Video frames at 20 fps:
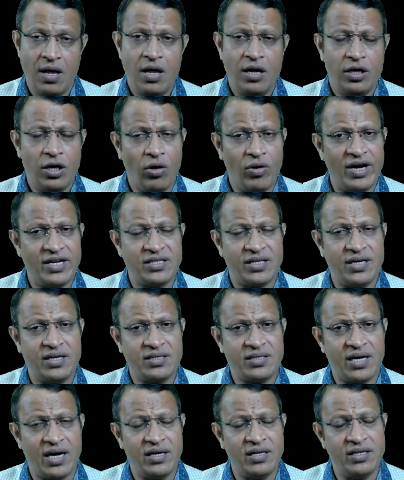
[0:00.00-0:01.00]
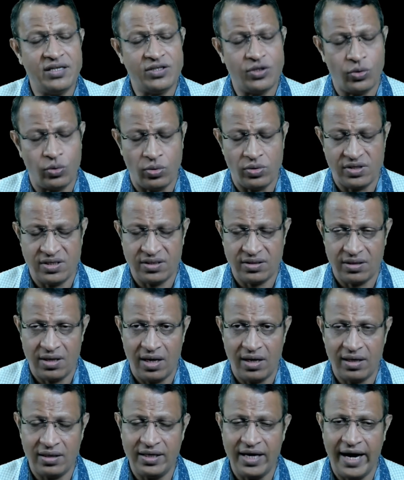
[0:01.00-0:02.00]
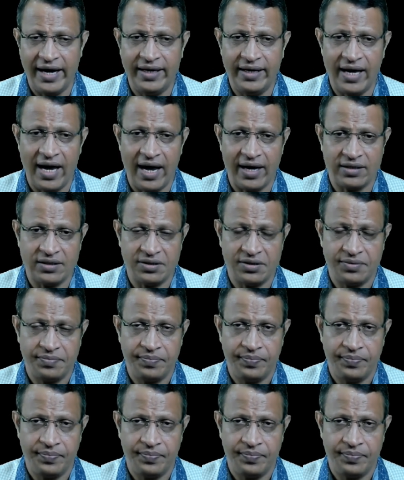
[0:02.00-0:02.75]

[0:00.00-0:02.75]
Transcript: Now let's understand these rules under the IT Act.